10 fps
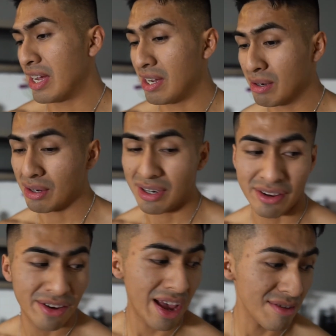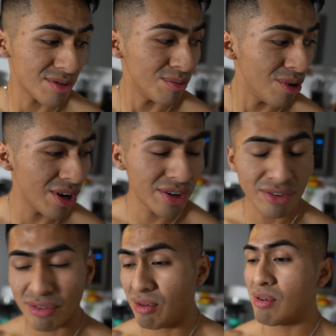I'm gonna have some water,
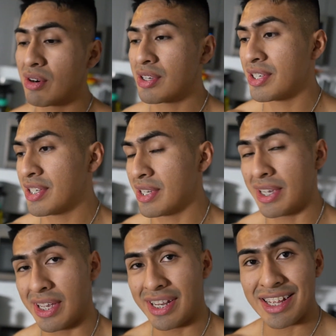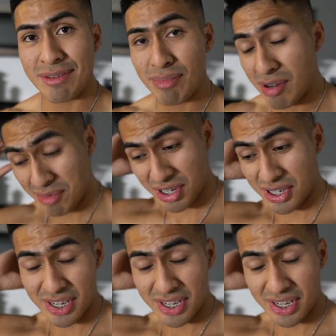of course, and that's pretty much